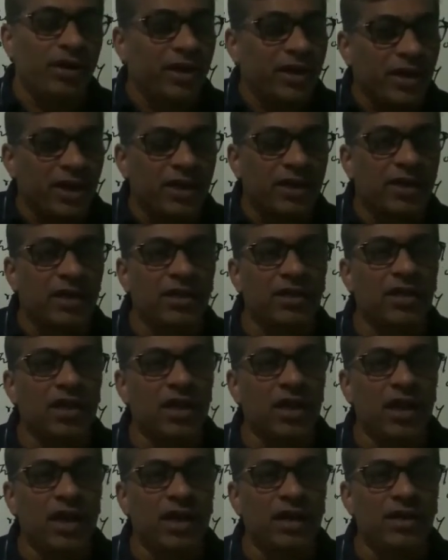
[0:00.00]
detecting the
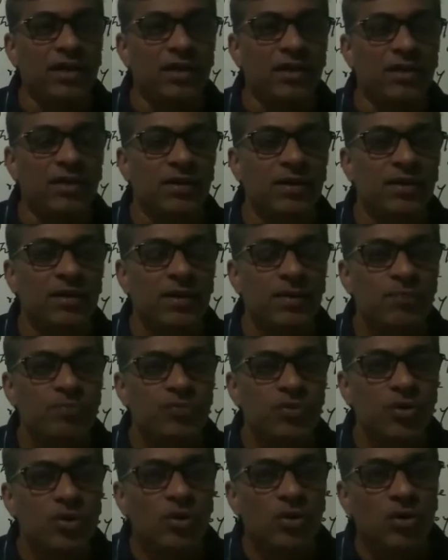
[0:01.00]
light,
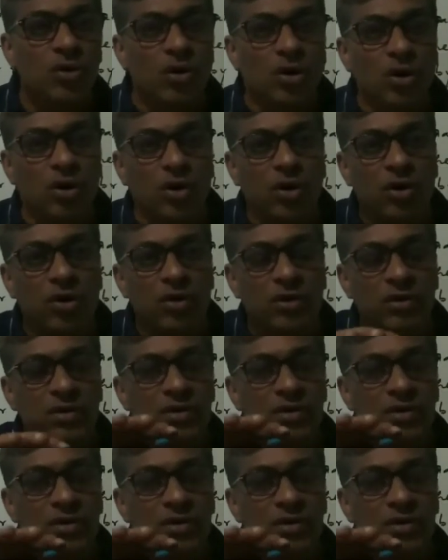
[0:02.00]
or